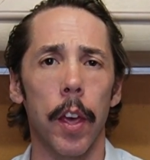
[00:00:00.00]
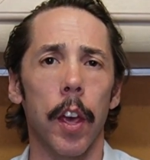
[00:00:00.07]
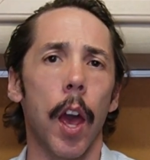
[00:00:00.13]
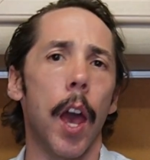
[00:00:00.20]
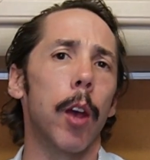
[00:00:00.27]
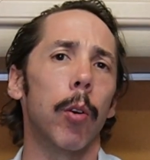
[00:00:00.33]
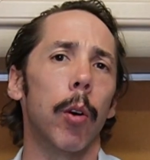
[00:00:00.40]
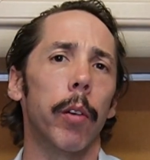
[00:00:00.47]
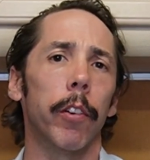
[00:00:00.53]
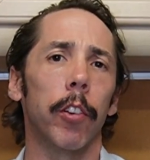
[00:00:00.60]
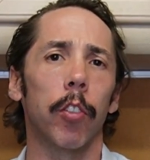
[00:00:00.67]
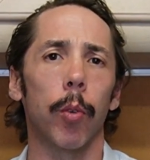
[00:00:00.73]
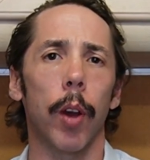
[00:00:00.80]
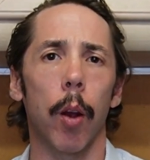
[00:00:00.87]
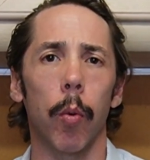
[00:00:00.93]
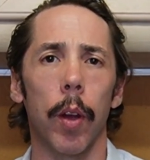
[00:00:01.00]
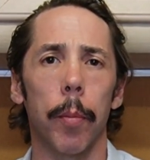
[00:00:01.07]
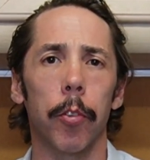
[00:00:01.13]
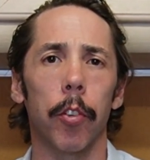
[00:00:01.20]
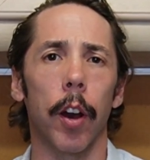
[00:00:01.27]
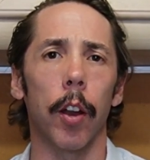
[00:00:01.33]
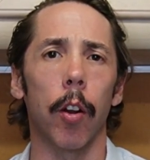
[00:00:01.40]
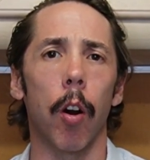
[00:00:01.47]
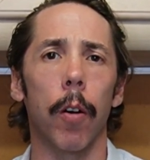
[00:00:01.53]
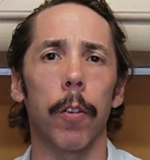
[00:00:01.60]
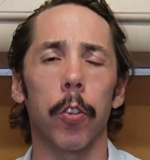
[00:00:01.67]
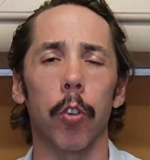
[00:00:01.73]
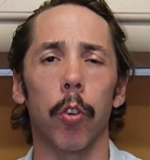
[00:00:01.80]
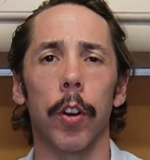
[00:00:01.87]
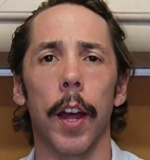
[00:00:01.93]
head over to our website,
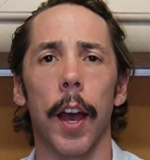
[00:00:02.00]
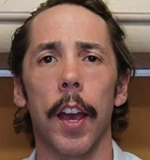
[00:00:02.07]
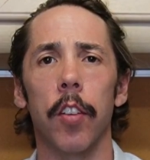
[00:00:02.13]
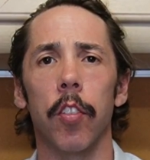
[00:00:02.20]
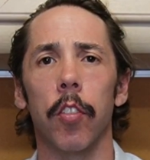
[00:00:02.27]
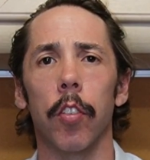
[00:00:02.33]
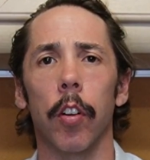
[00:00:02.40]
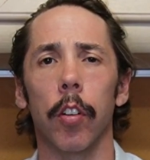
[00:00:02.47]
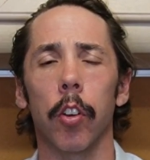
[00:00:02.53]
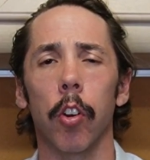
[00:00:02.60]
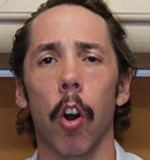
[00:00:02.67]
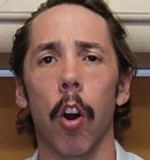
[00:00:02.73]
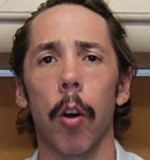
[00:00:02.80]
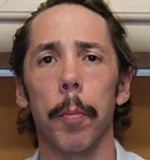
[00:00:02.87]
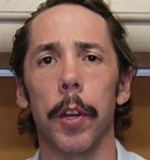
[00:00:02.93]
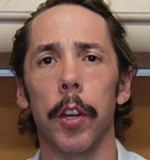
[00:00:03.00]
offshoreinasia.com.